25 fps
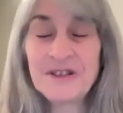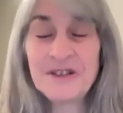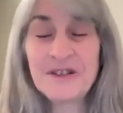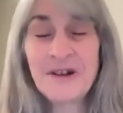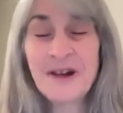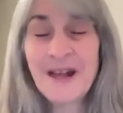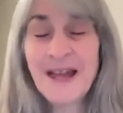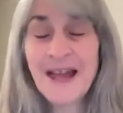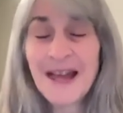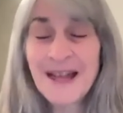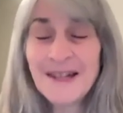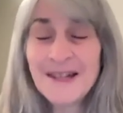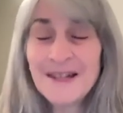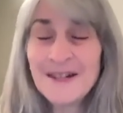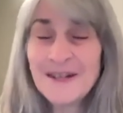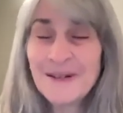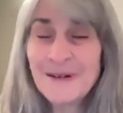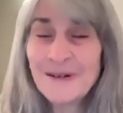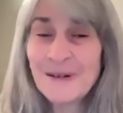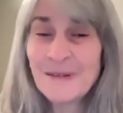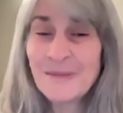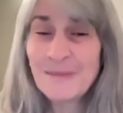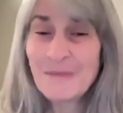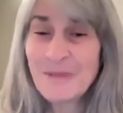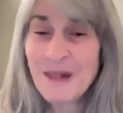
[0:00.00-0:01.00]
though I had to do
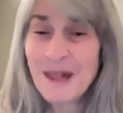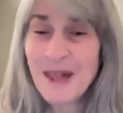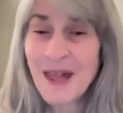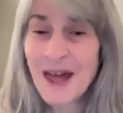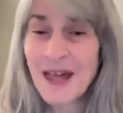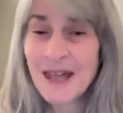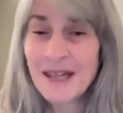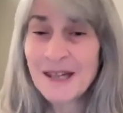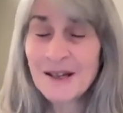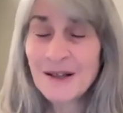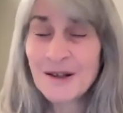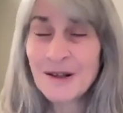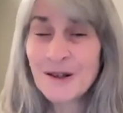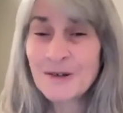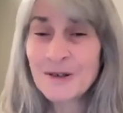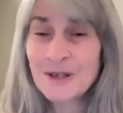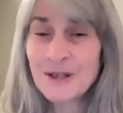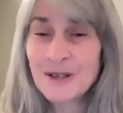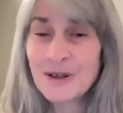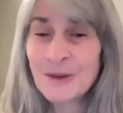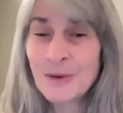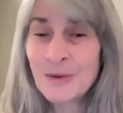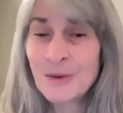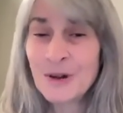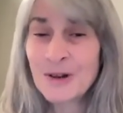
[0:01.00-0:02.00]
it behind
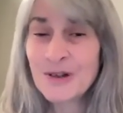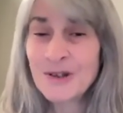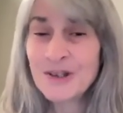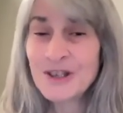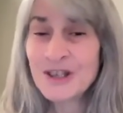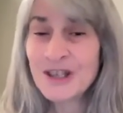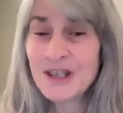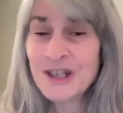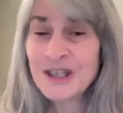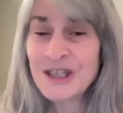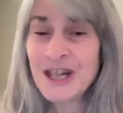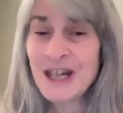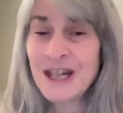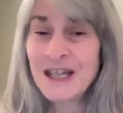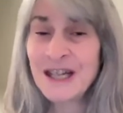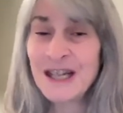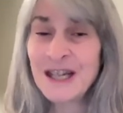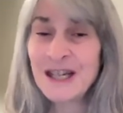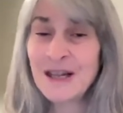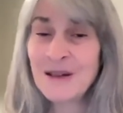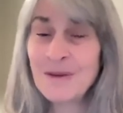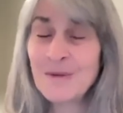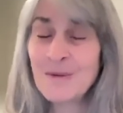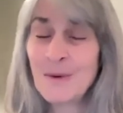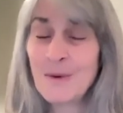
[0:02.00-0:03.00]
closed doors because I
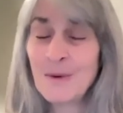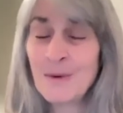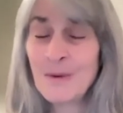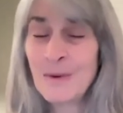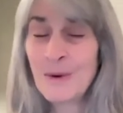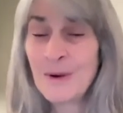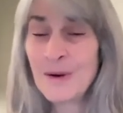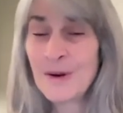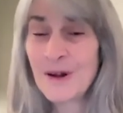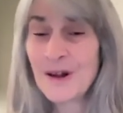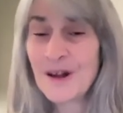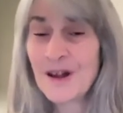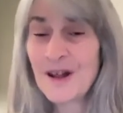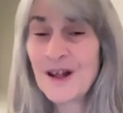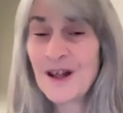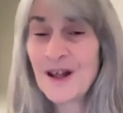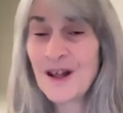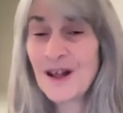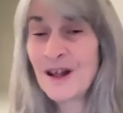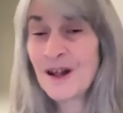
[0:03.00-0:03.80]
didn't work